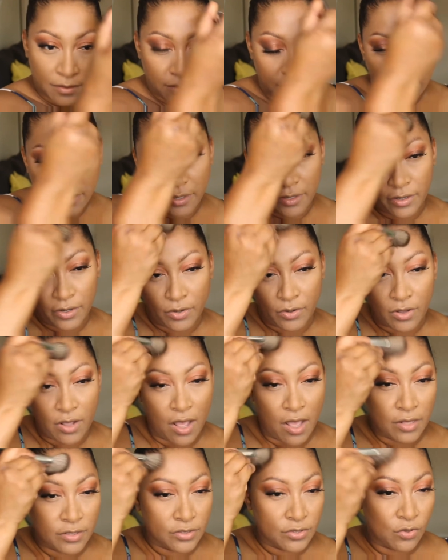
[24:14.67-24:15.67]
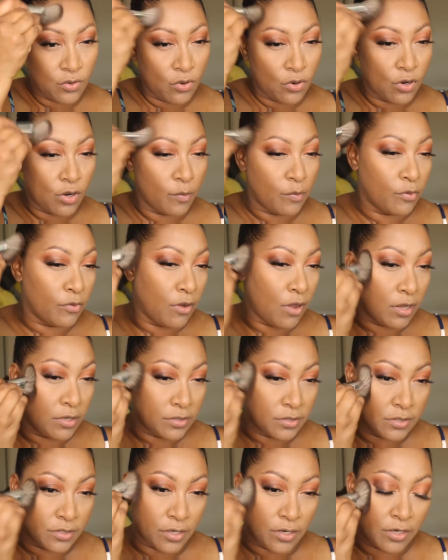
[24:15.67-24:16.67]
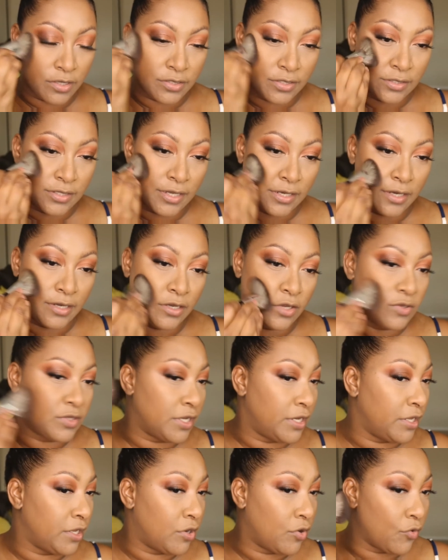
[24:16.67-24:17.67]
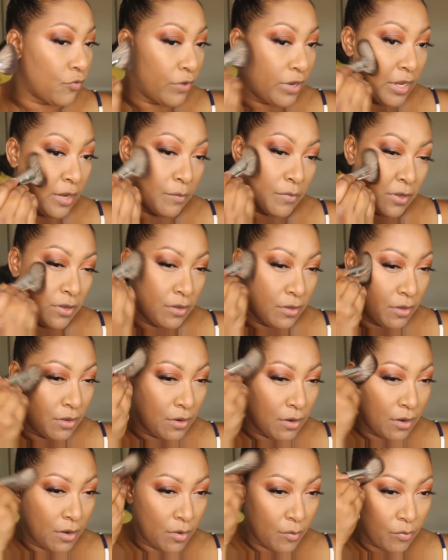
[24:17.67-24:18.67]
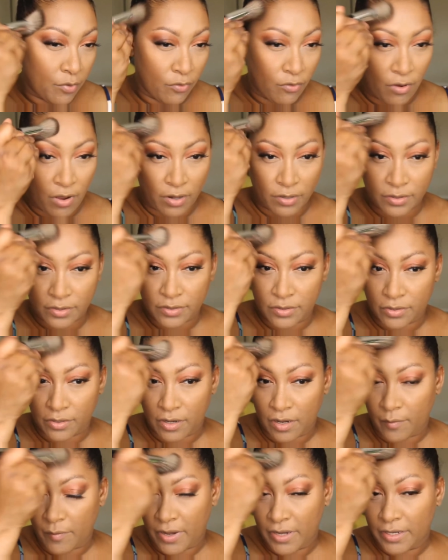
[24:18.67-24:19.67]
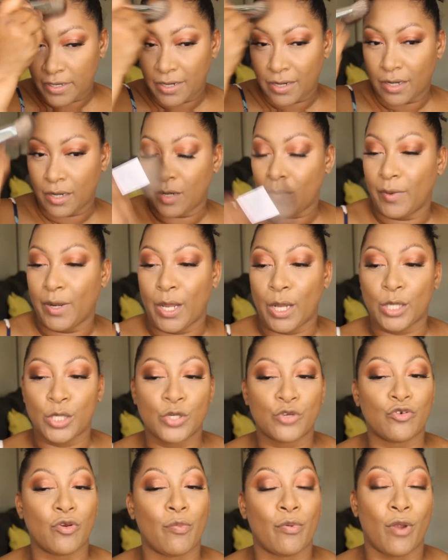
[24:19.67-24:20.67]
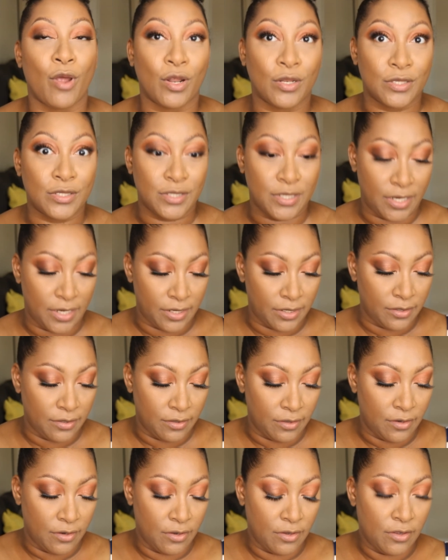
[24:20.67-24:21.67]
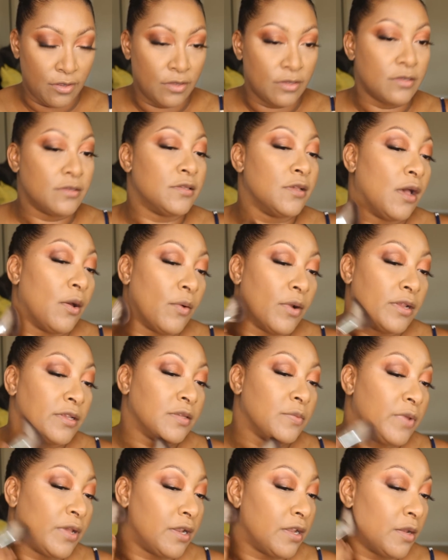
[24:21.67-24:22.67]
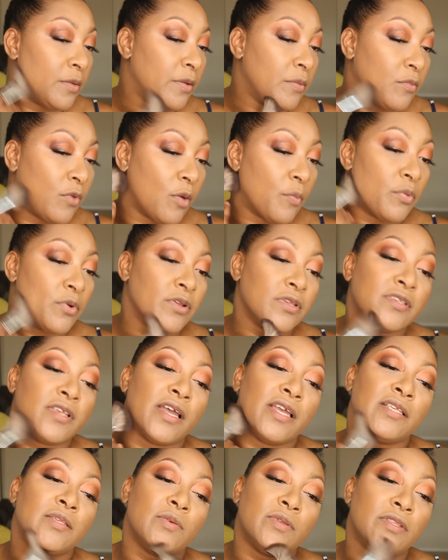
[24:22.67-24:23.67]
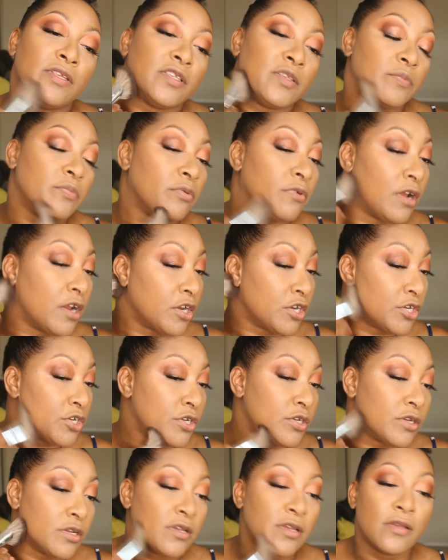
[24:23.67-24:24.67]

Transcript: you know, contour, bronzer. Since I didn't use any cream bronzer, I might need a little bit extra bronzing. So I wanted to be a little bit more precise with this brush.